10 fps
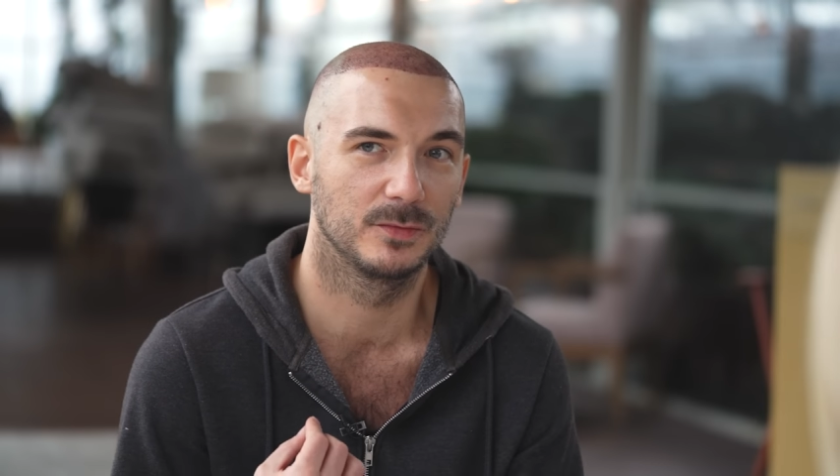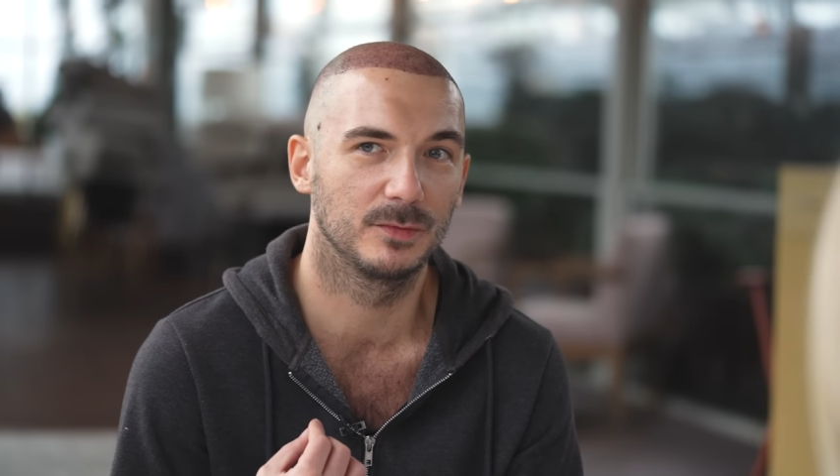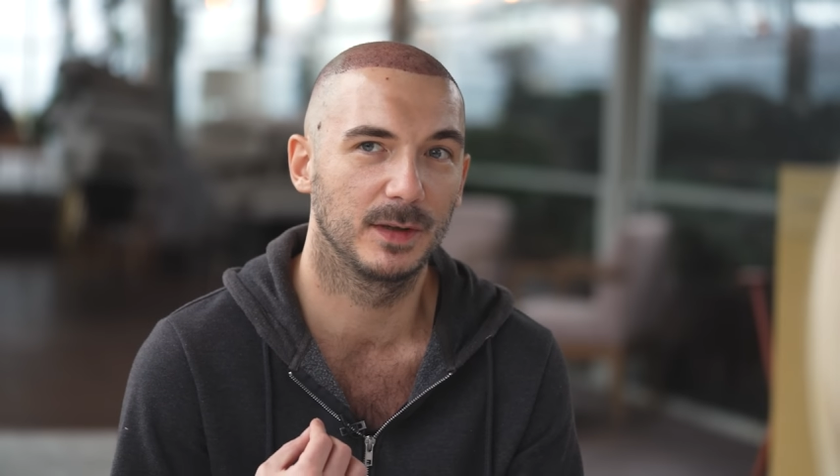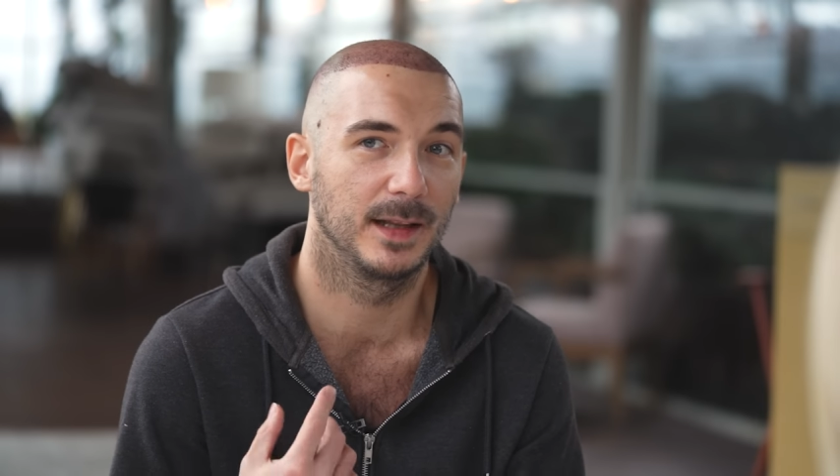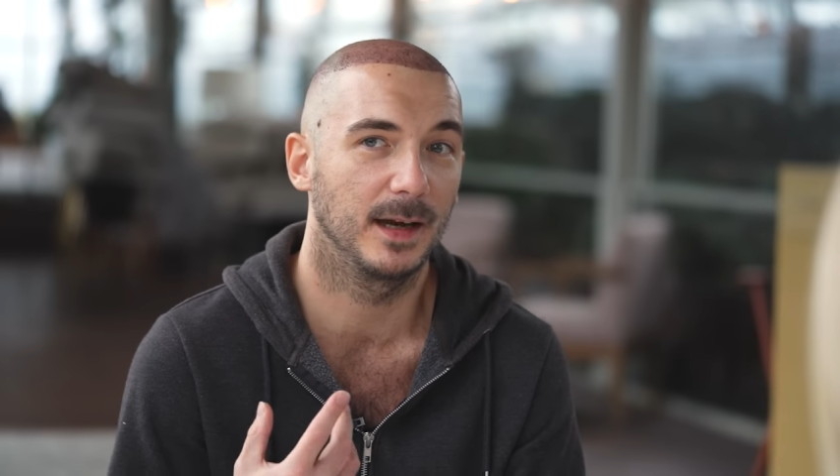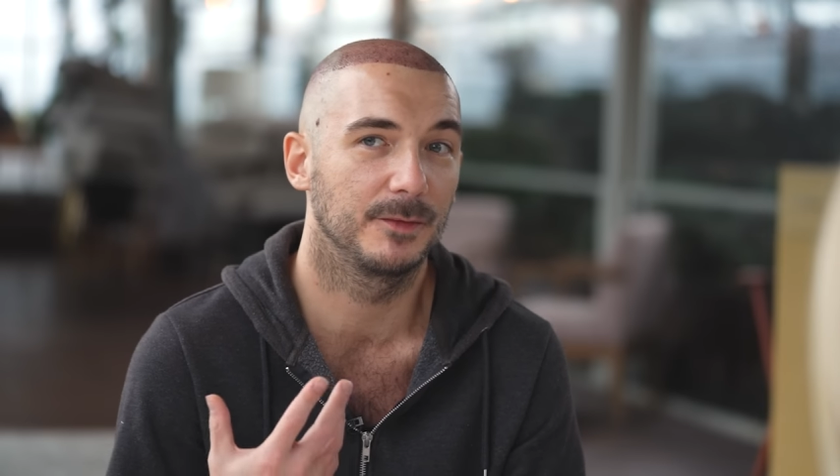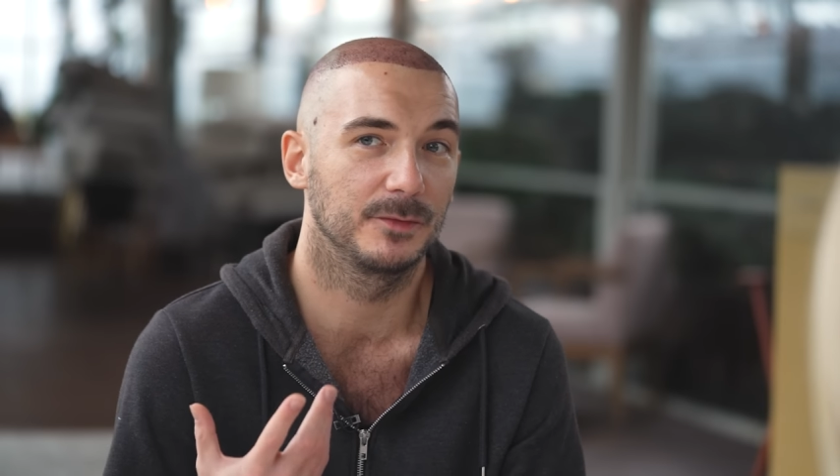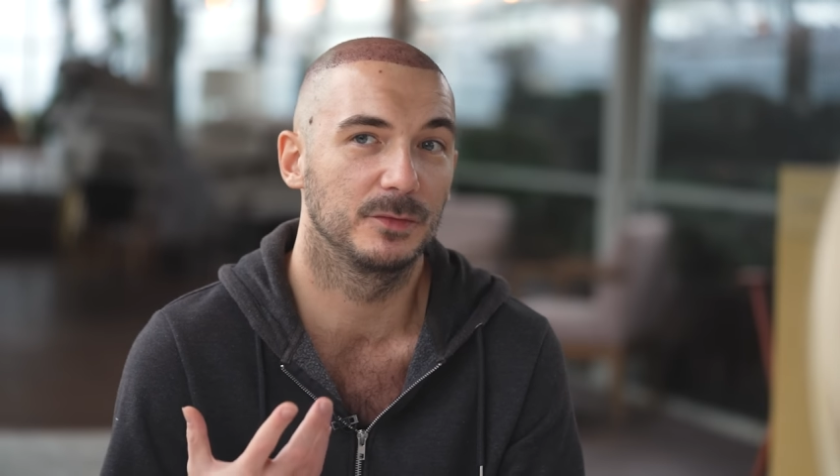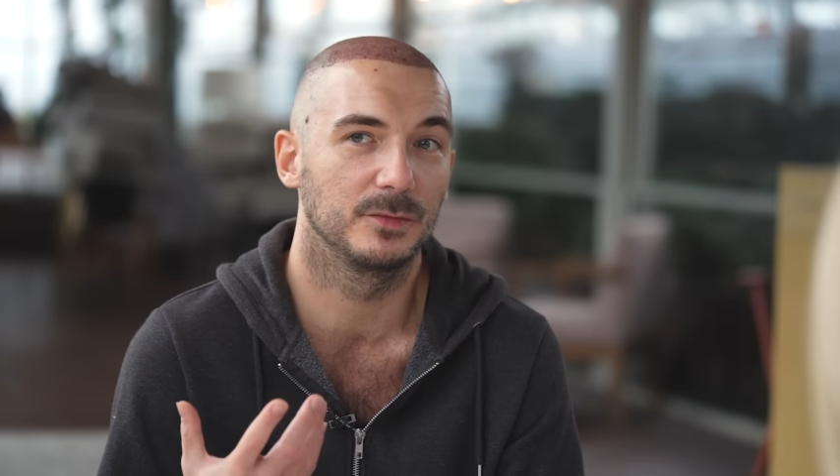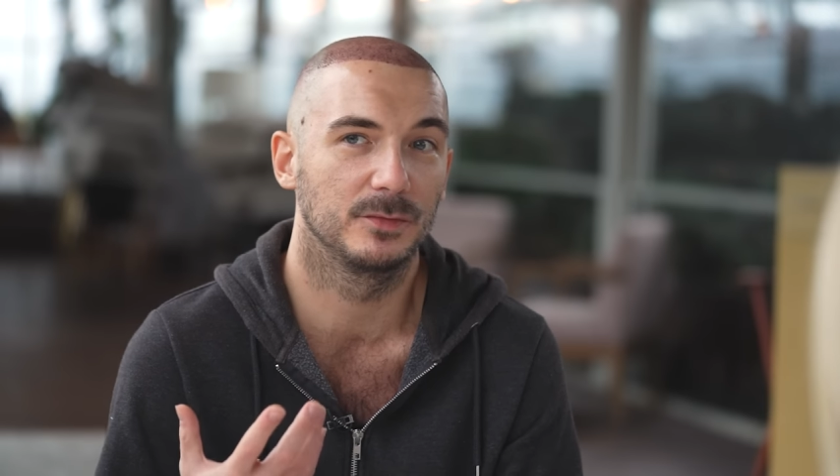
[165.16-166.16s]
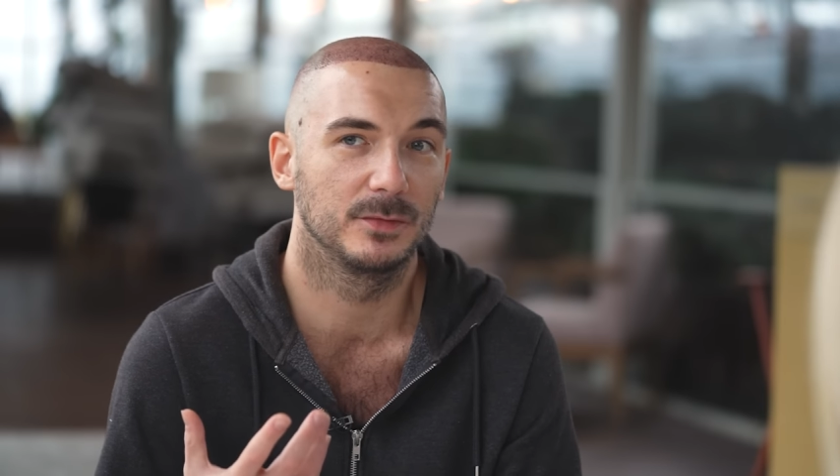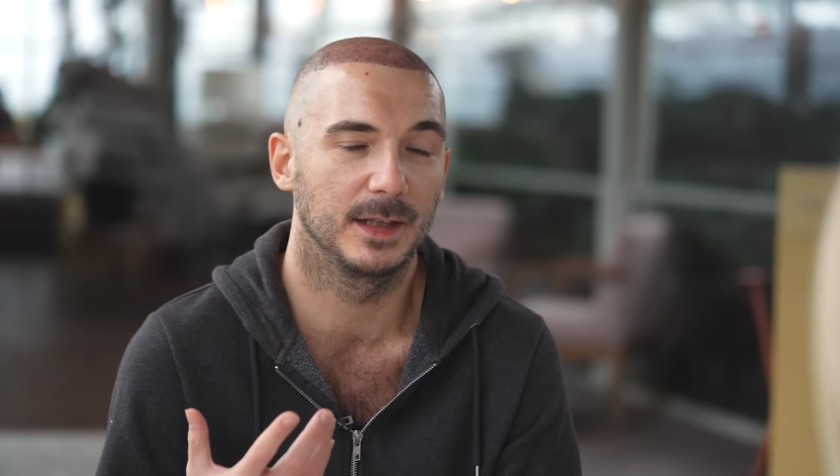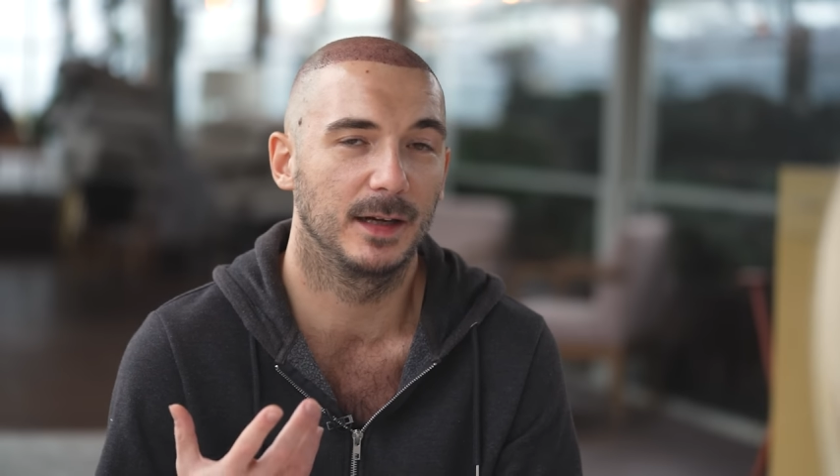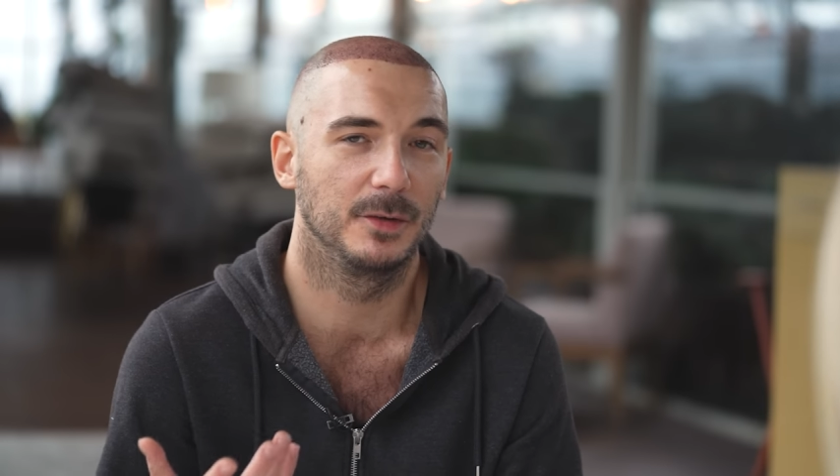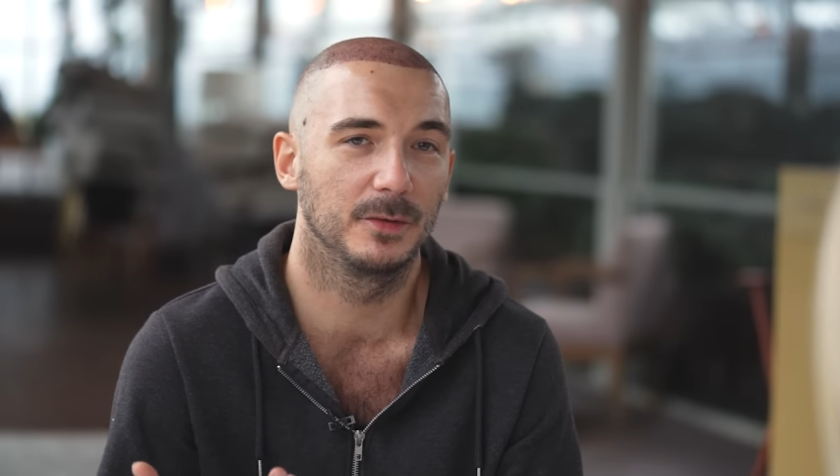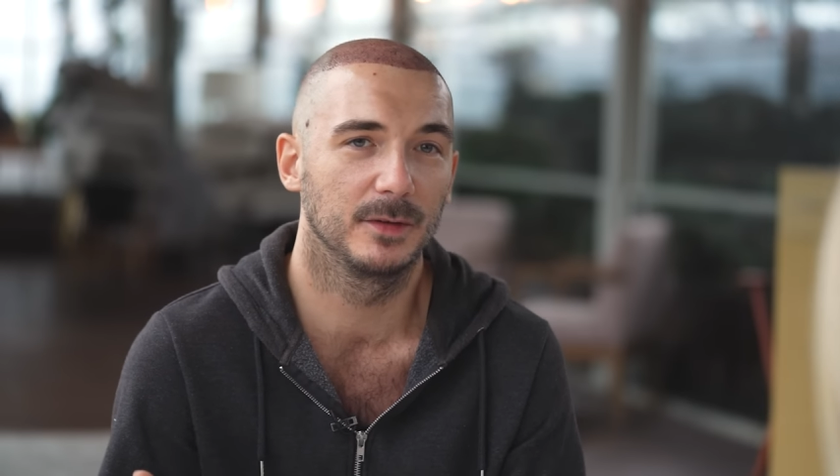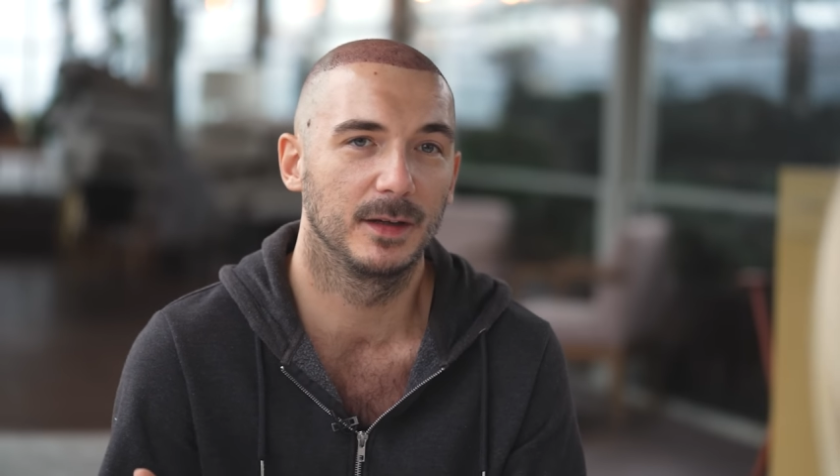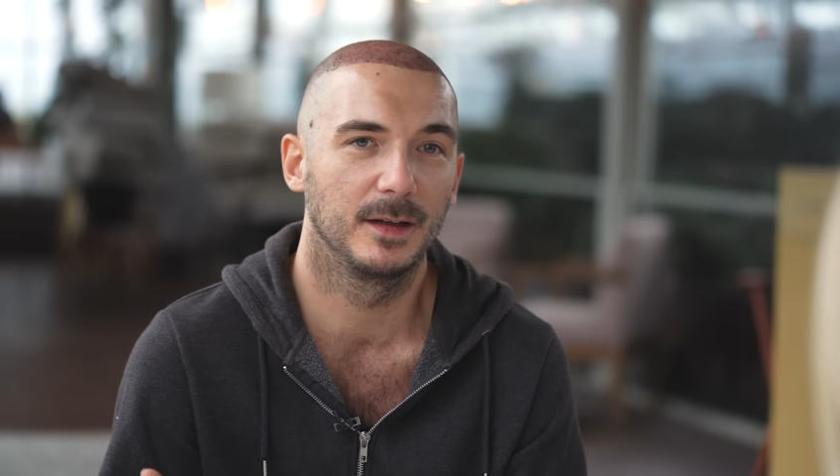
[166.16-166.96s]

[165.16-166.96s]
what they have to tell you